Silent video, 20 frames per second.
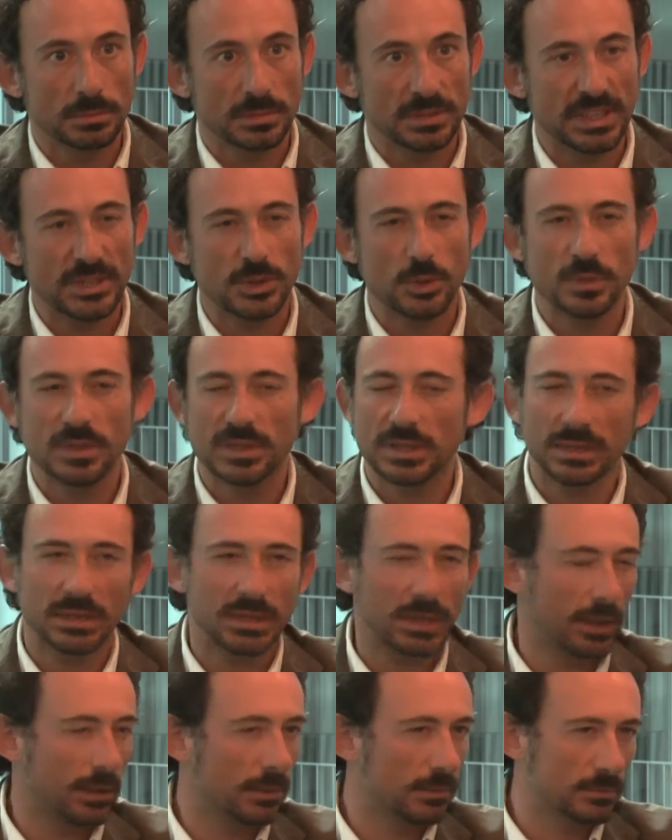It has to be
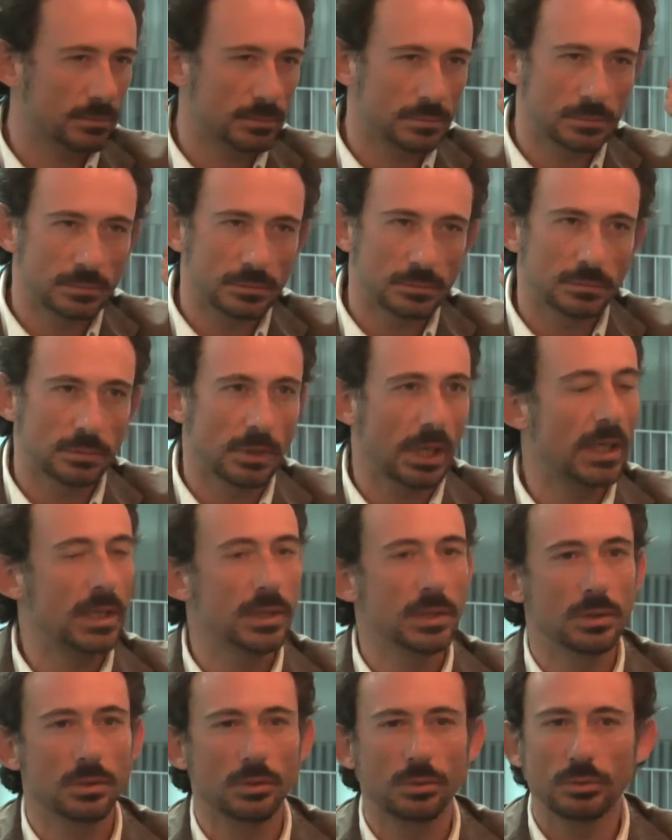something really
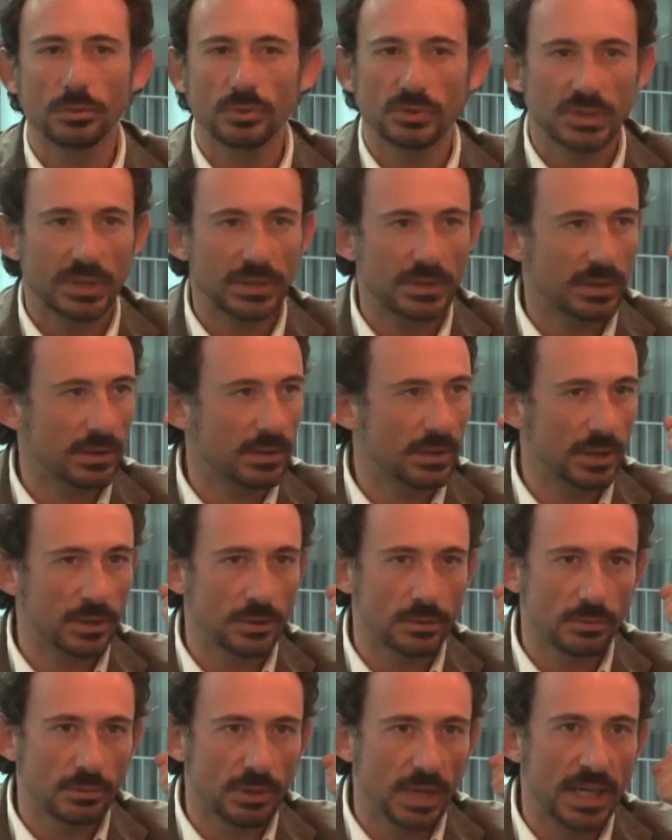new, something that
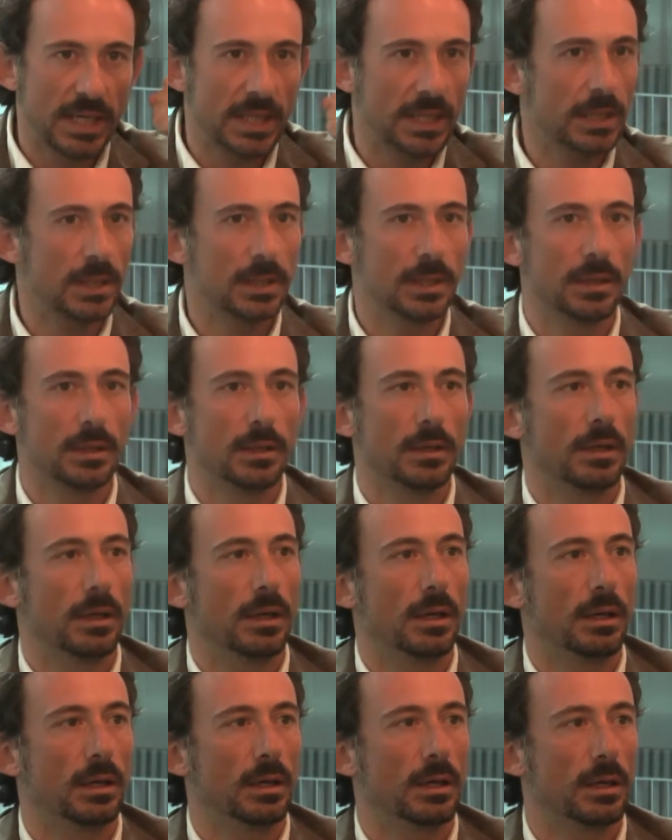you really
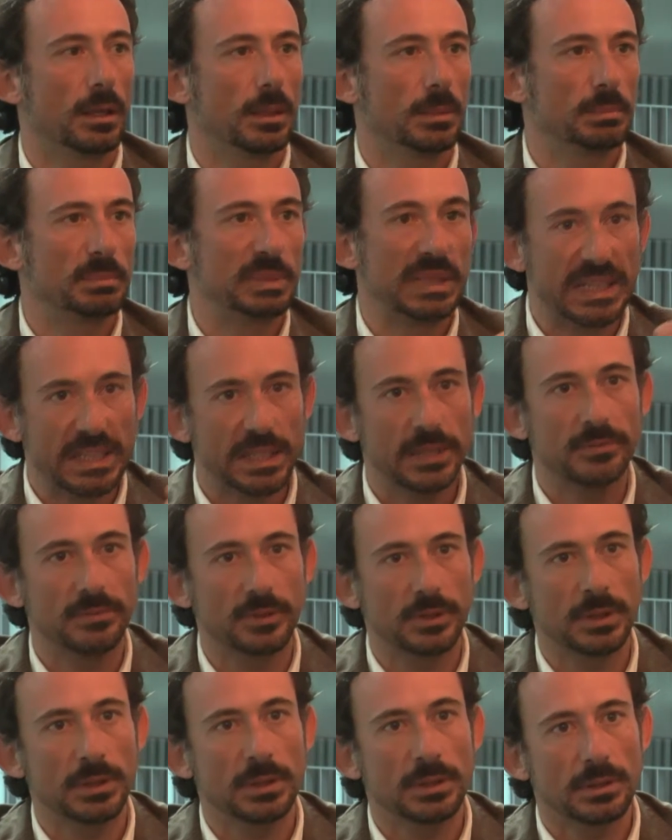believe
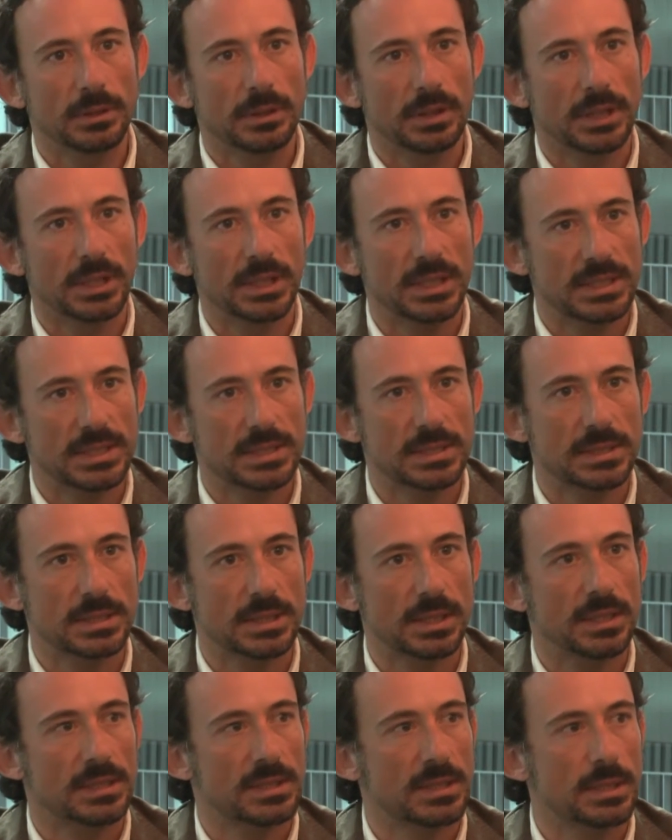in as
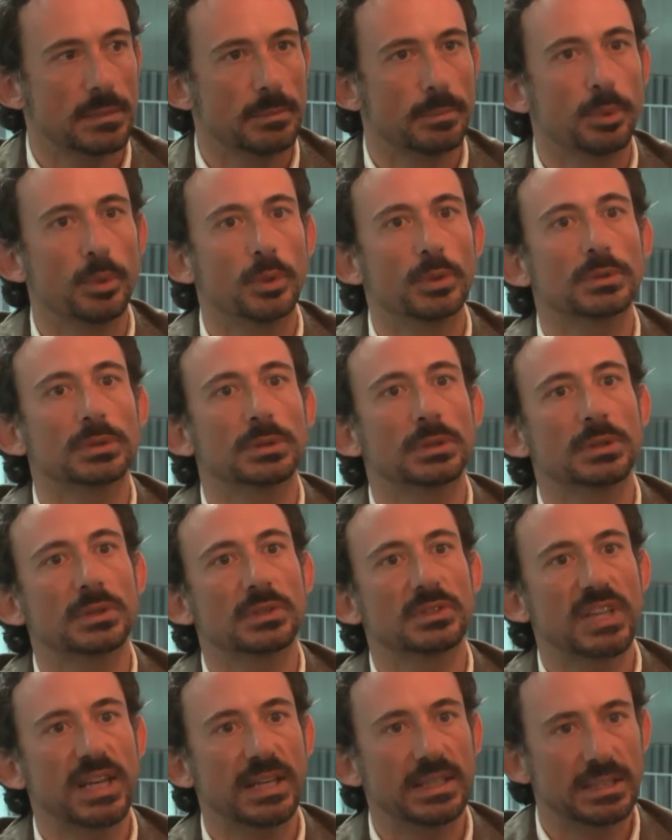an
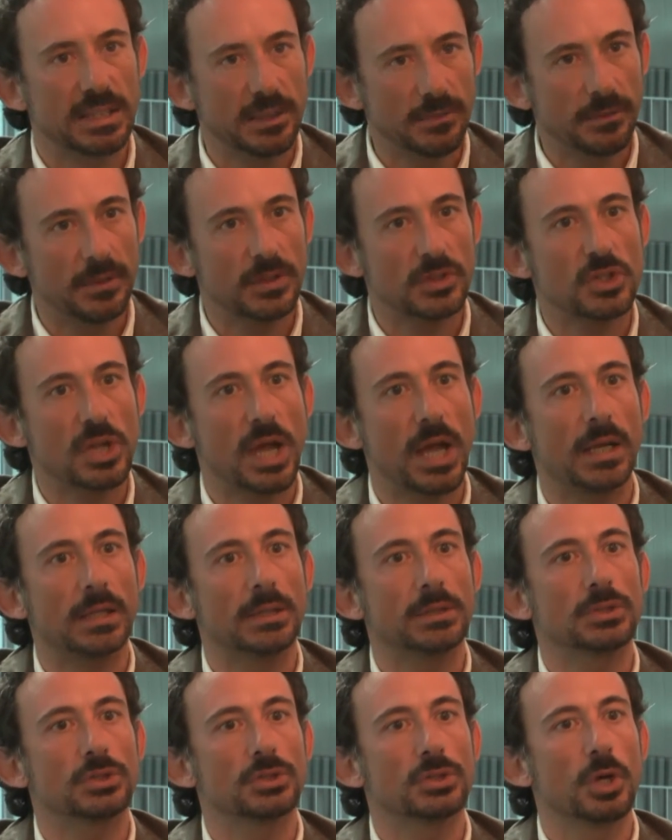important scientific
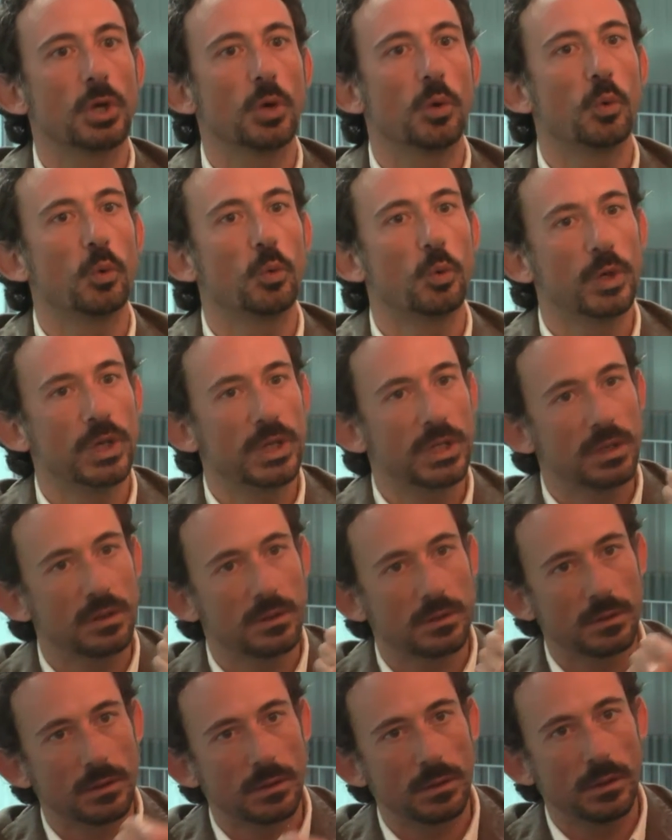challenge
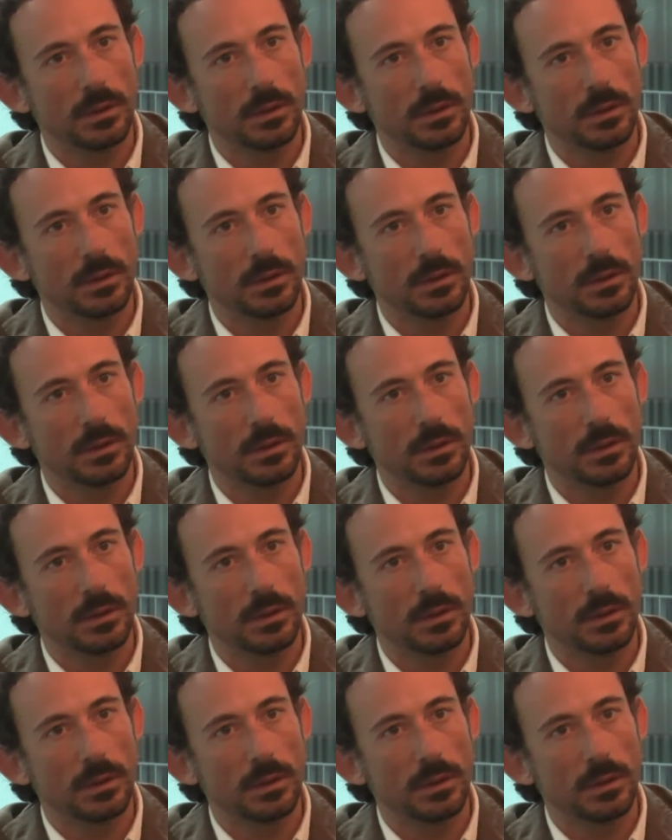with